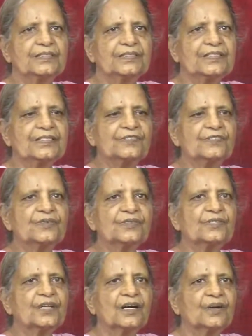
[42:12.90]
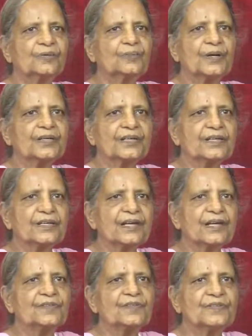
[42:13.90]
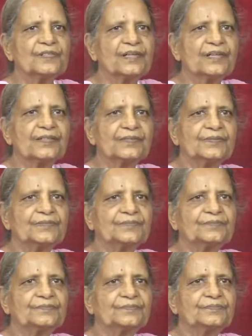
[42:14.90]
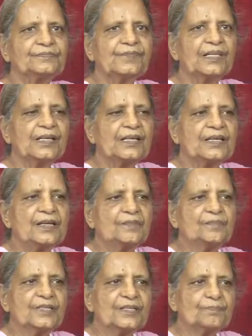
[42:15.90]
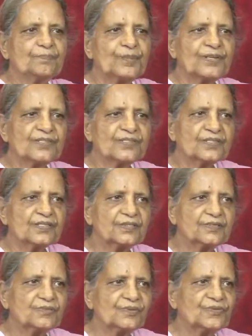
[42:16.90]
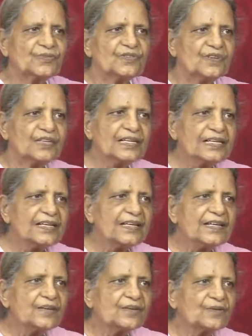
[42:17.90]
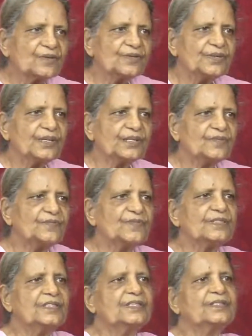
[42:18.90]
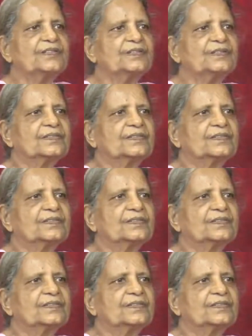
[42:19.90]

That is not the, how practical life is led. But the person who is really in contact within,